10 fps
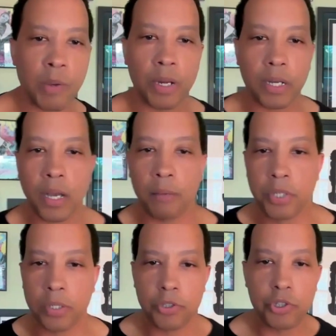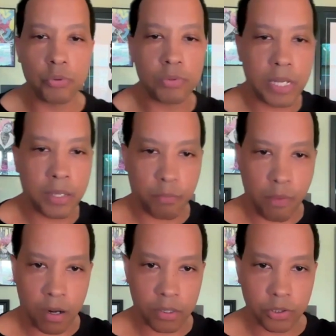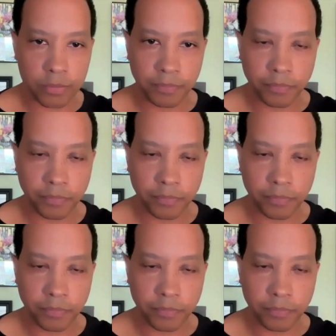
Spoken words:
we want to come to the Juneteenth march.